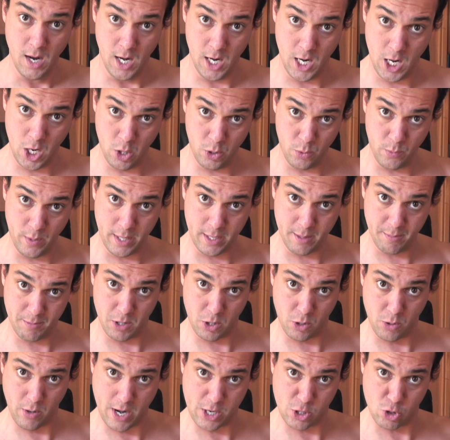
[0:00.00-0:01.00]
Hello and welcome to
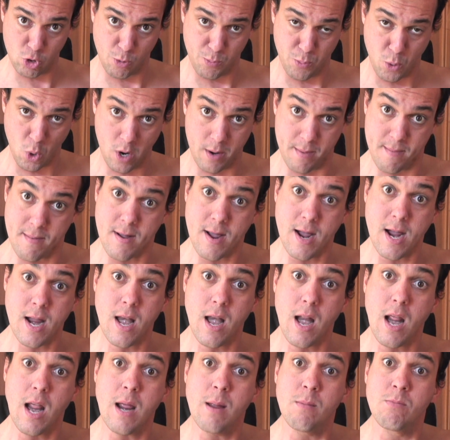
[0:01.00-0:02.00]
the Gradual Report. My
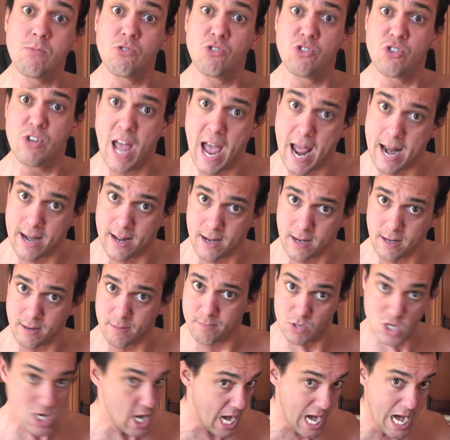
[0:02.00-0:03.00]
name's Danny.
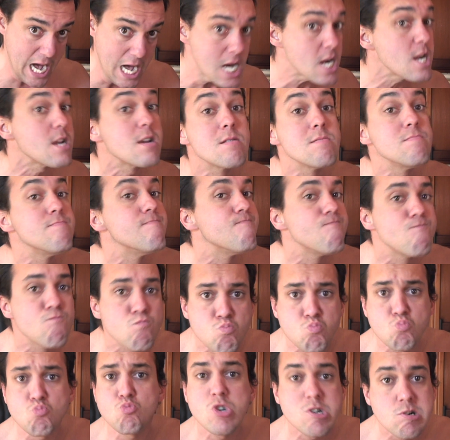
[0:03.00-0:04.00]
Today,
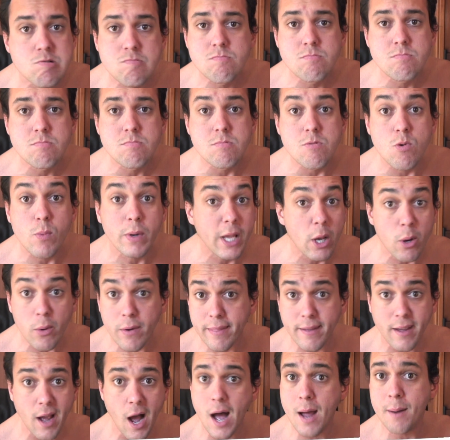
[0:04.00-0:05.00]
we go to
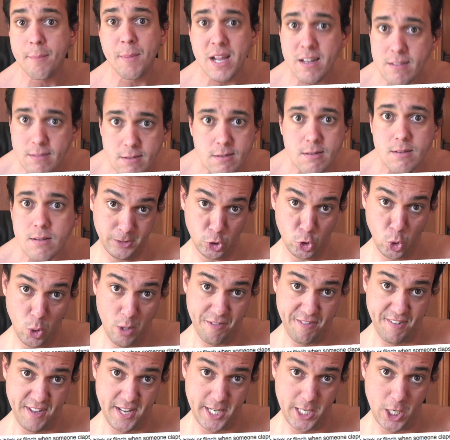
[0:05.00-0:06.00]
the comments. Do
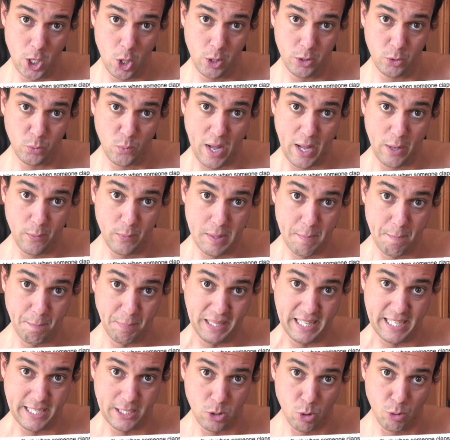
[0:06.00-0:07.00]
a video on why we
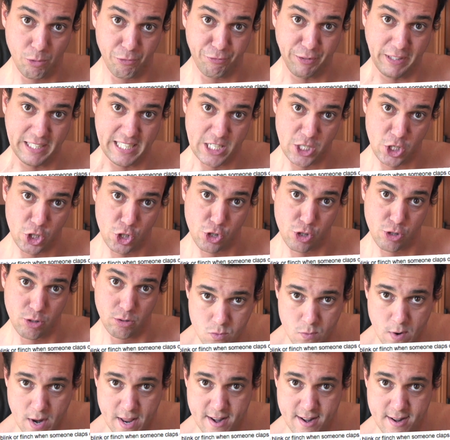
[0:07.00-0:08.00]
blink or flinch
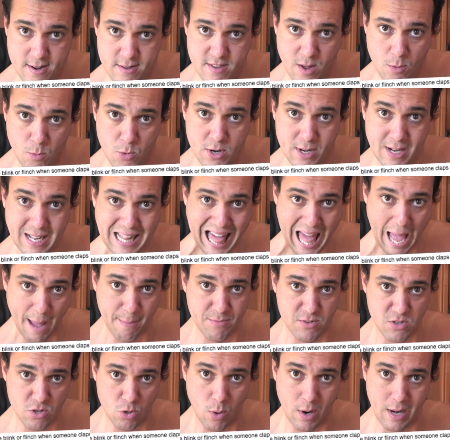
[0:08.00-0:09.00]
when someone
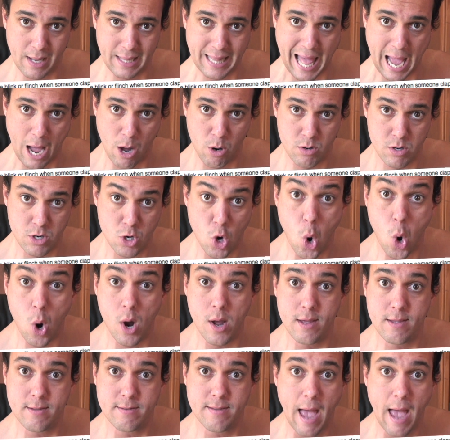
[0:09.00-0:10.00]
claps or a loud noise